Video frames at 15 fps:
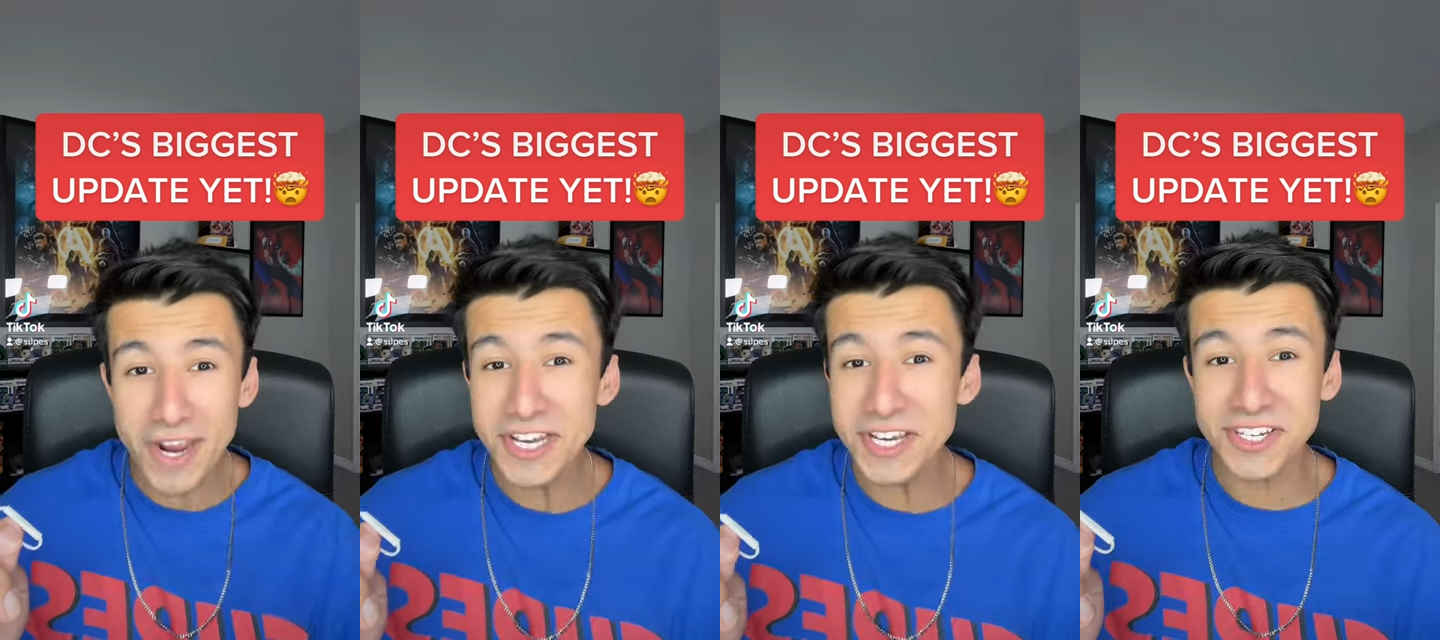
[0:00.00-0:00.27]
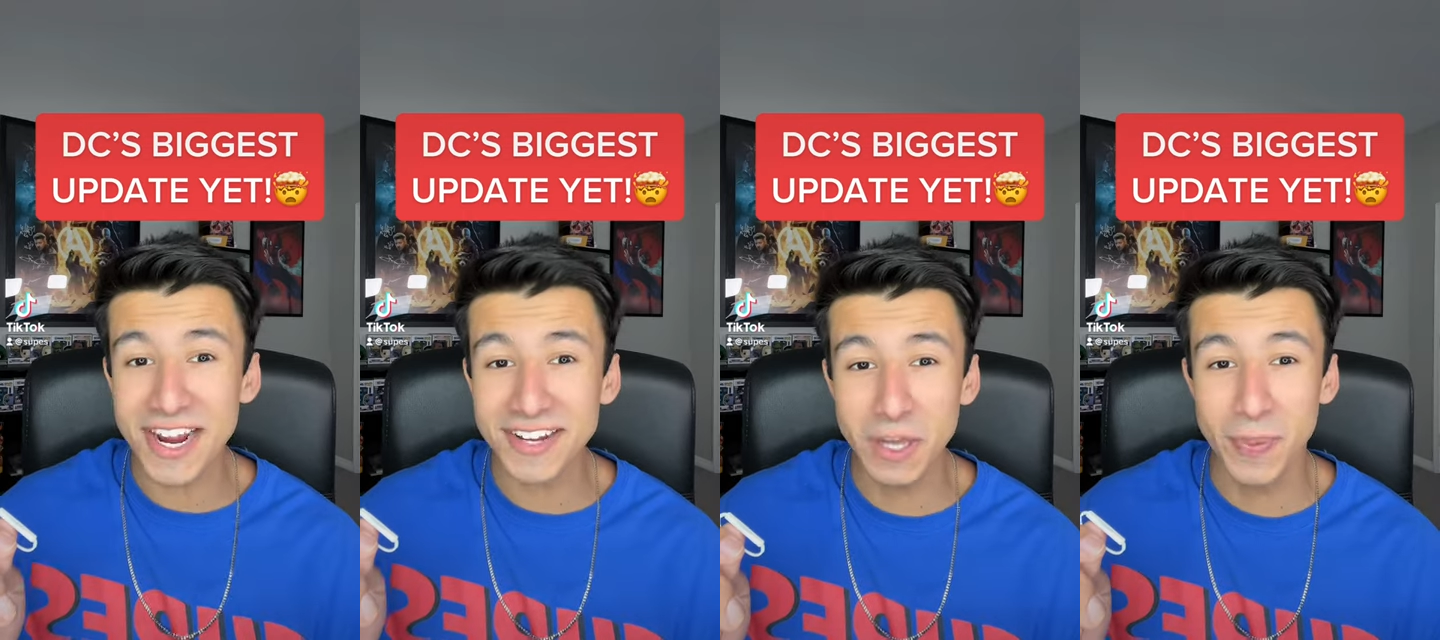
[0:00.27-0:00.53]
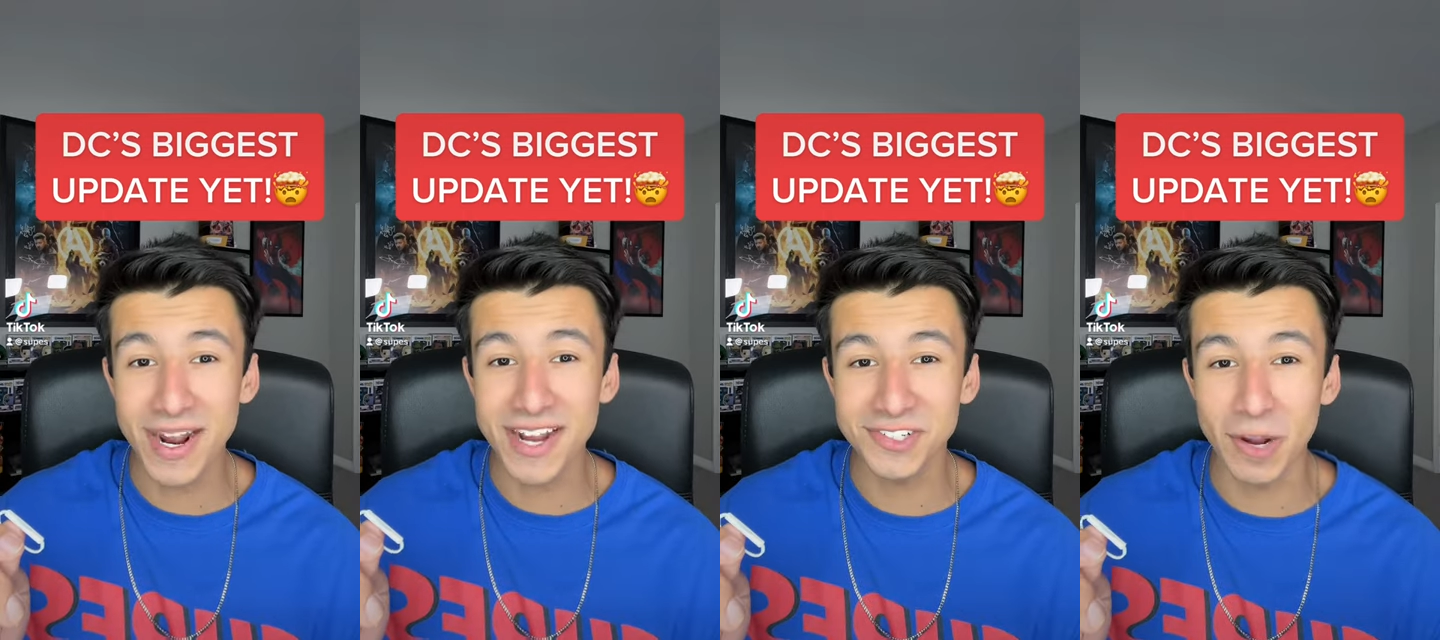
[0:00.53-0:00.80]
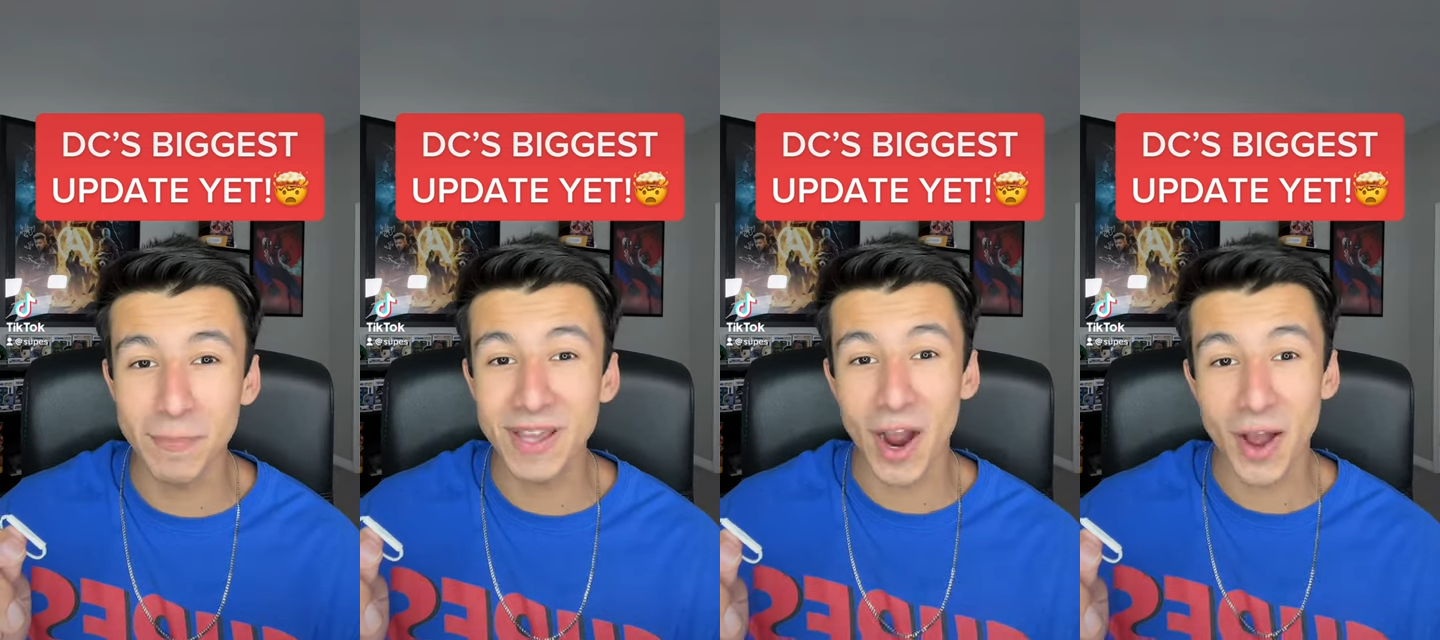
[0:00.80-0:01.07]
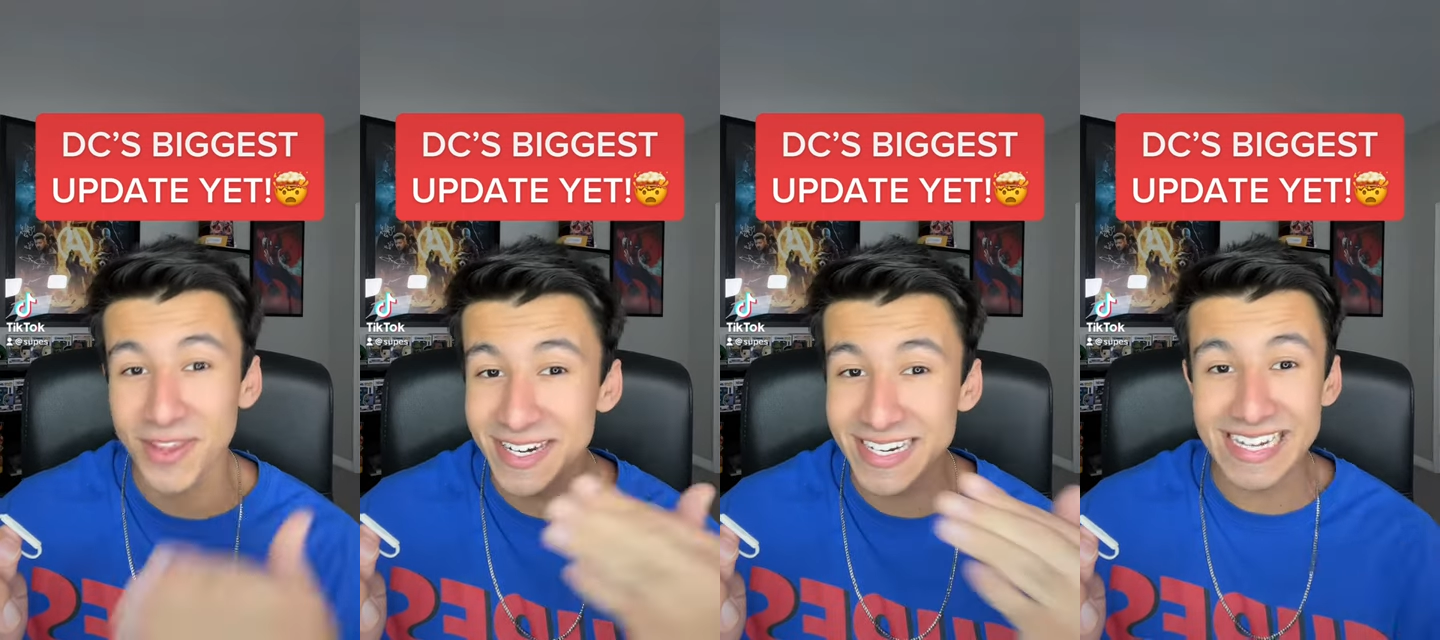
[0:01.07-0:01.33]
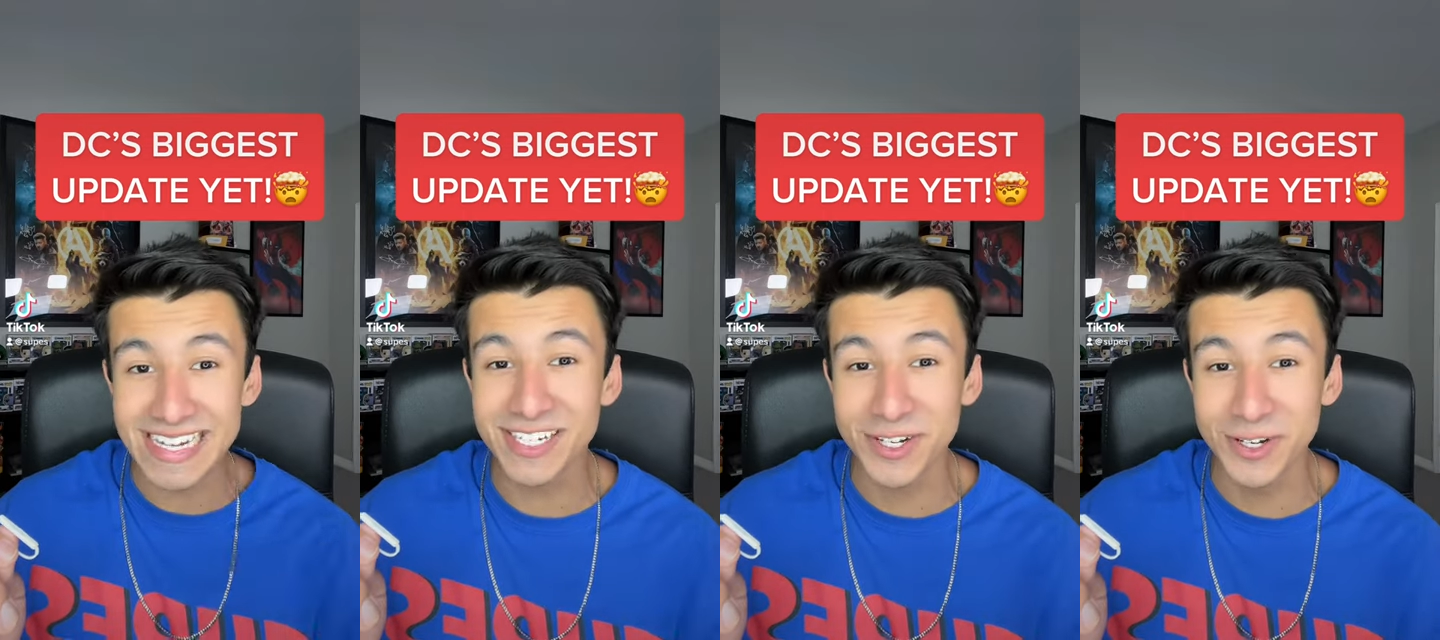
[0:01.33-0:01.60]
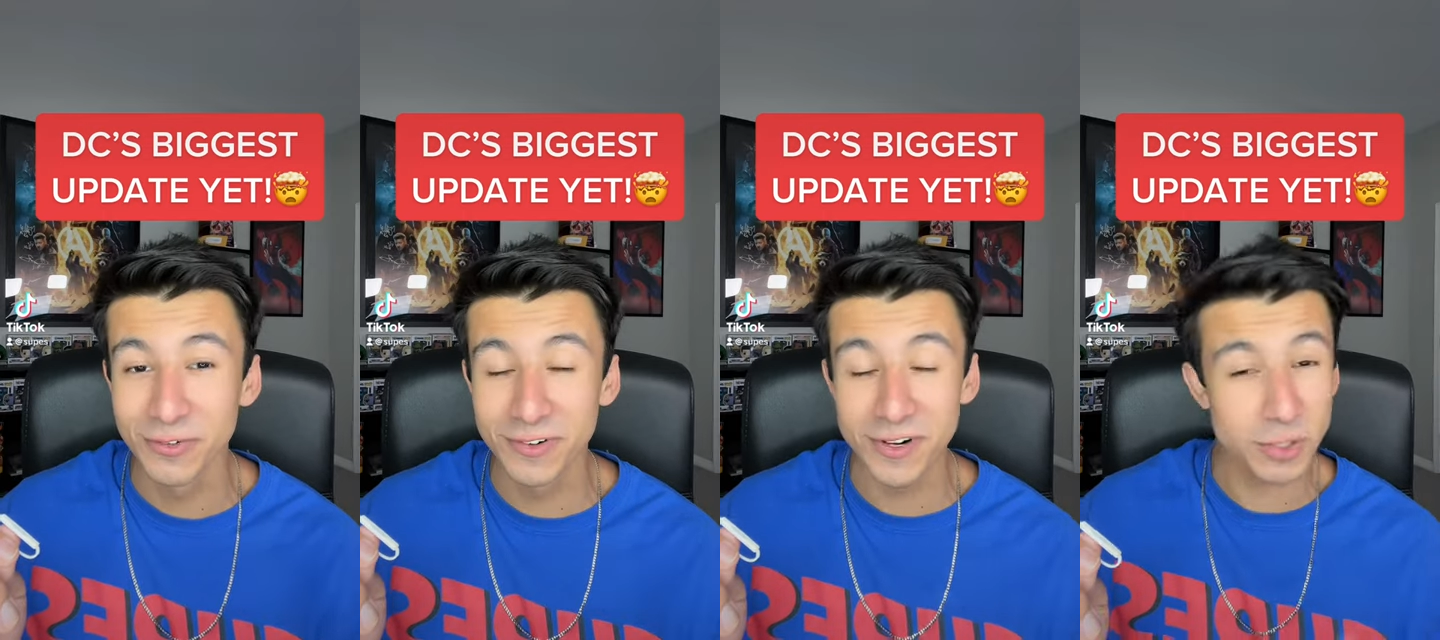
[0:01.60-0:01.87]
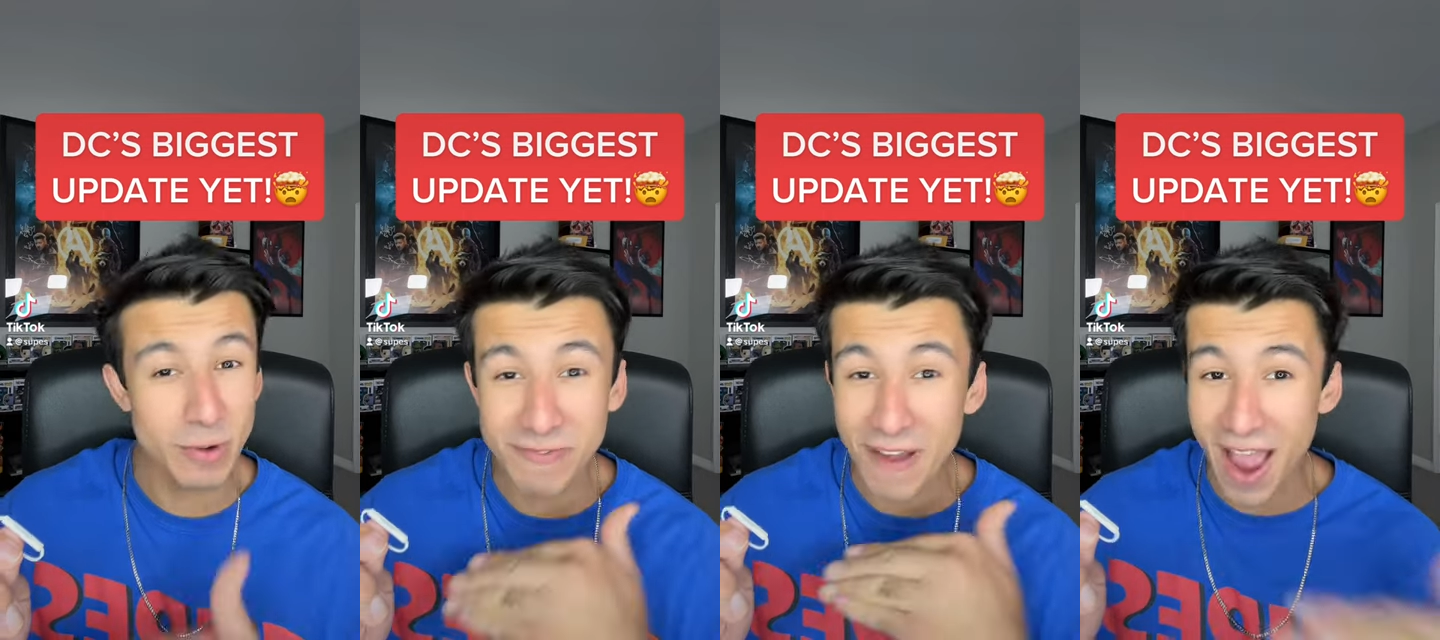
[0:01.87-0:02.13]
just got the biggest update on the DC
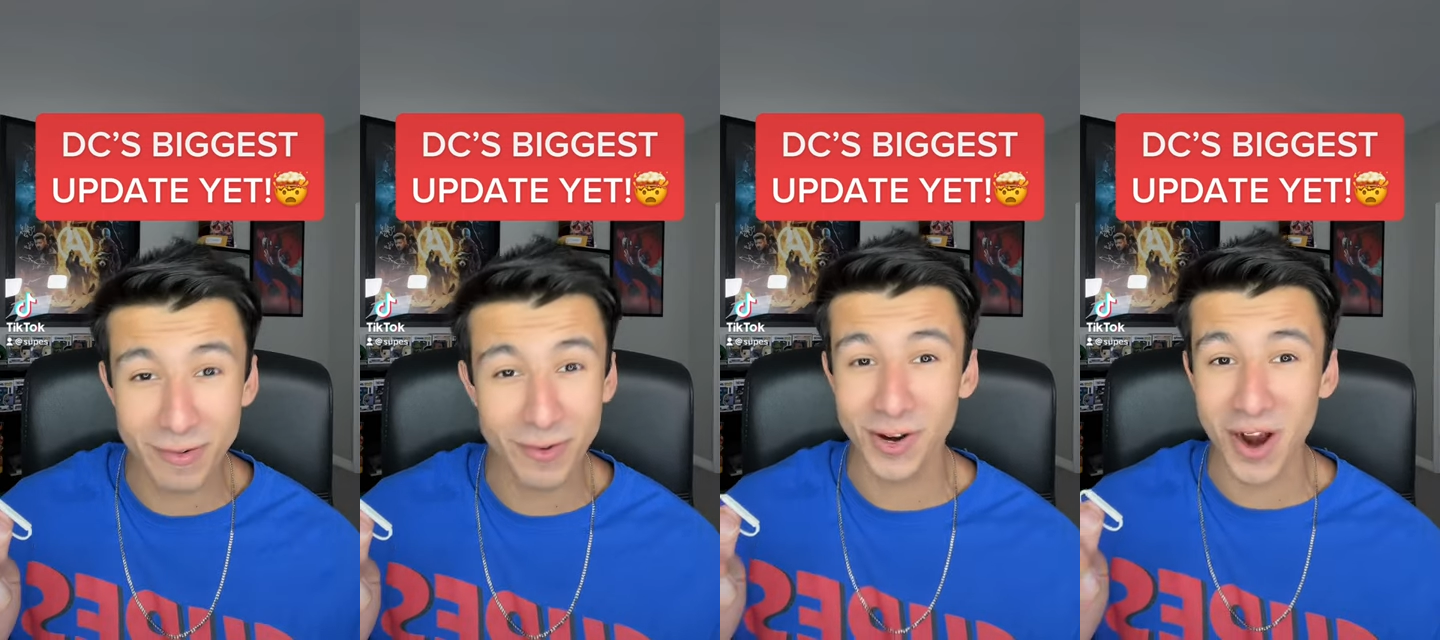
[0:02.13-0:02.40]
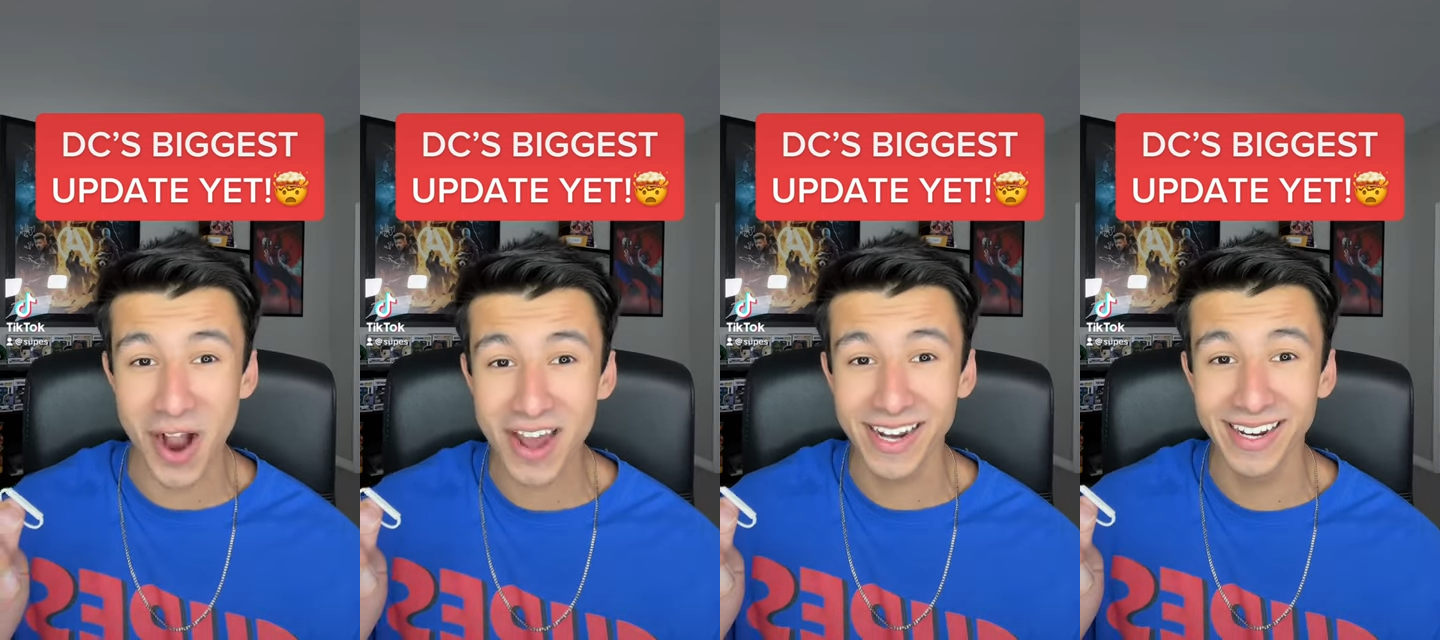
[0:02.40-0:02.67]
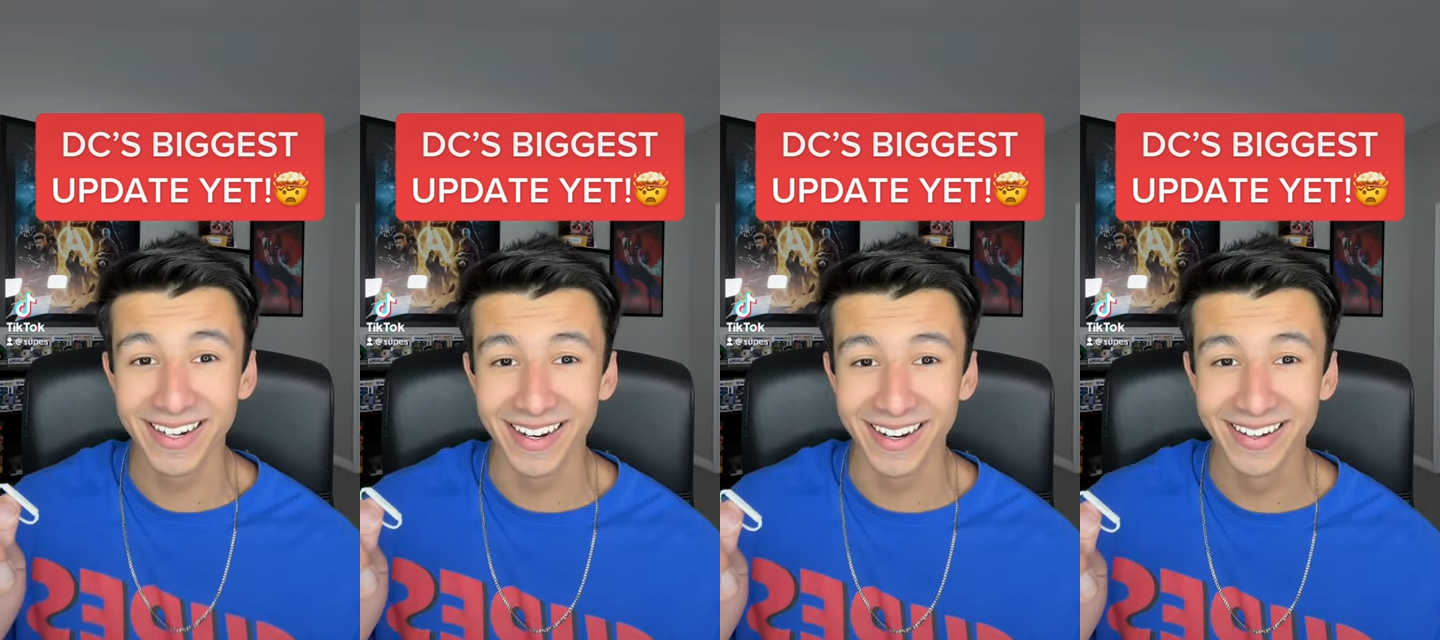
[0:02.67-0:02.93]
Universe we've ever gotten.